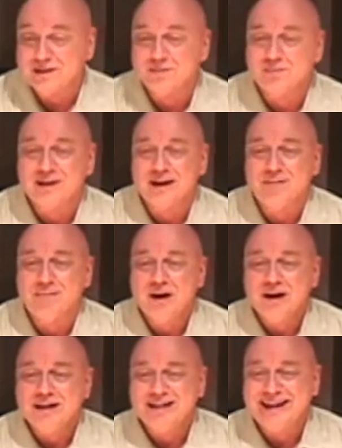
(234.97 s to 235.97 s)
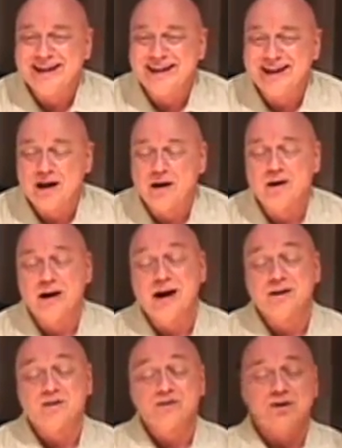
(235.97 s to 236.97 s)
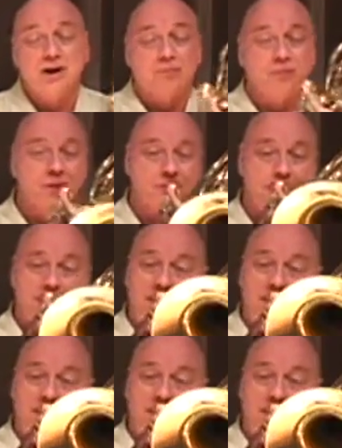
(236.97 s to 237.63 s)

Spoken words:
some time. Actually, check a bone.